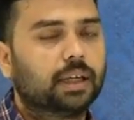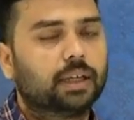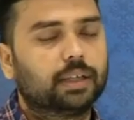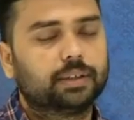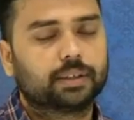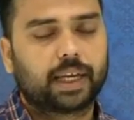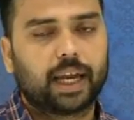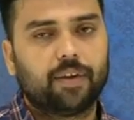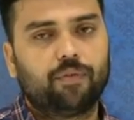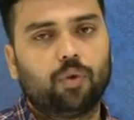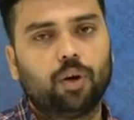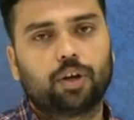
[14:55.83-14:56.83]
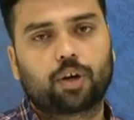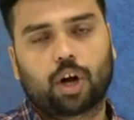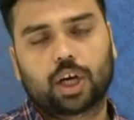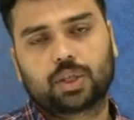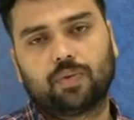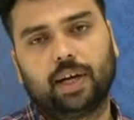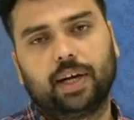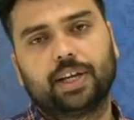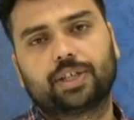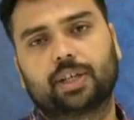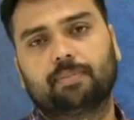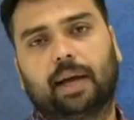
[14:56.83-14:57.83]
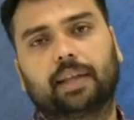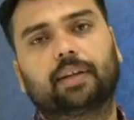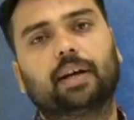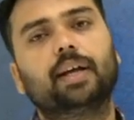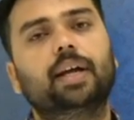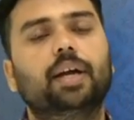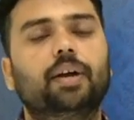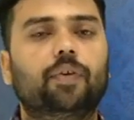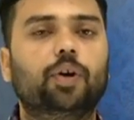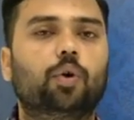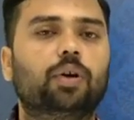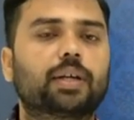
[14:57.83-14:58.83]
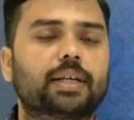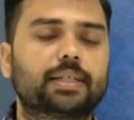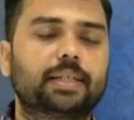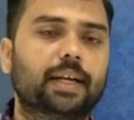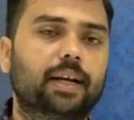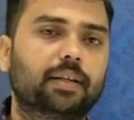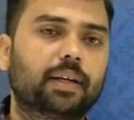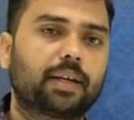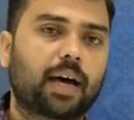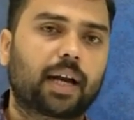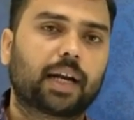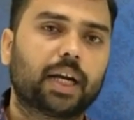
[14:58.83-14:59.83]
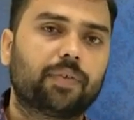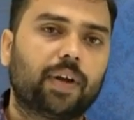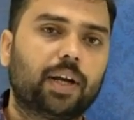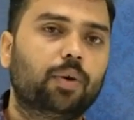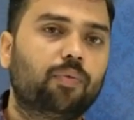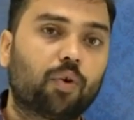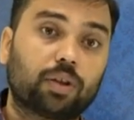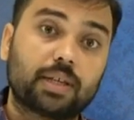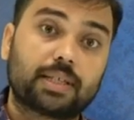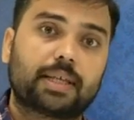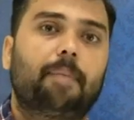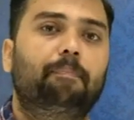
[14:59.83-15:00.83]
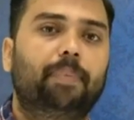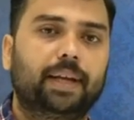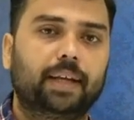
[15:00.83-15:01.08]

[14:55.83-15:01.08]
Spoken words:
k-fold cross validation method, we don't consider the target value for the sampling,